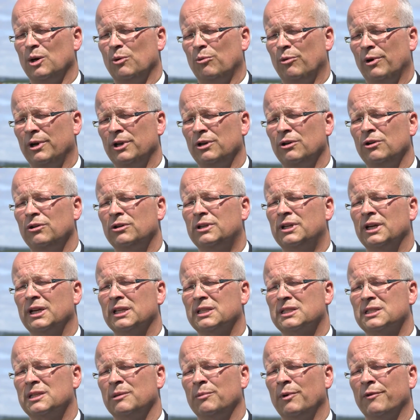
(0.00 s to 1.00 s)
when you look
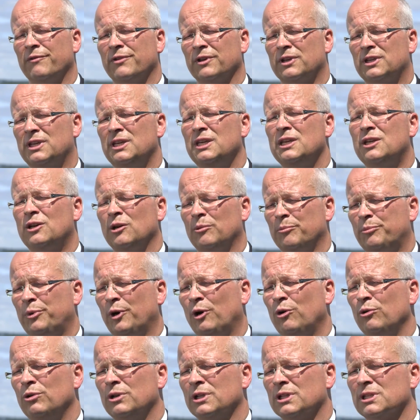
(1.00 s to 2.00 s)
at some of the key
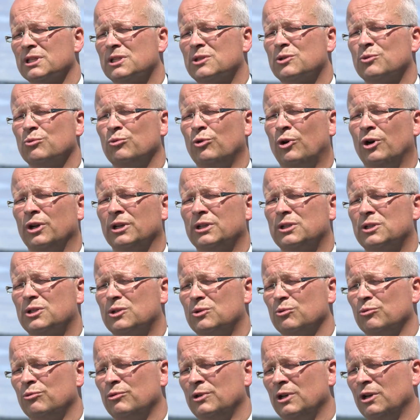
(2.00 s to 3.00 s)
components, what
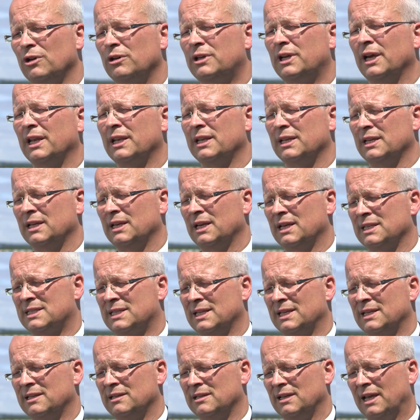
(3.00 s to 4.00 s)
we look at as
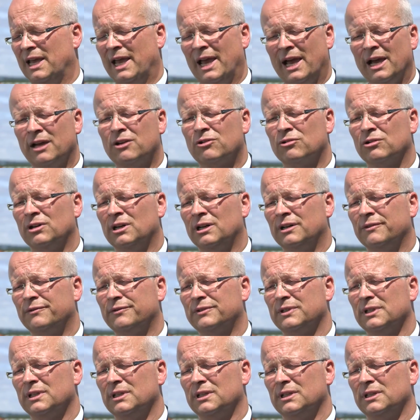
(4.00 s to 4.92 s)
an aircraft,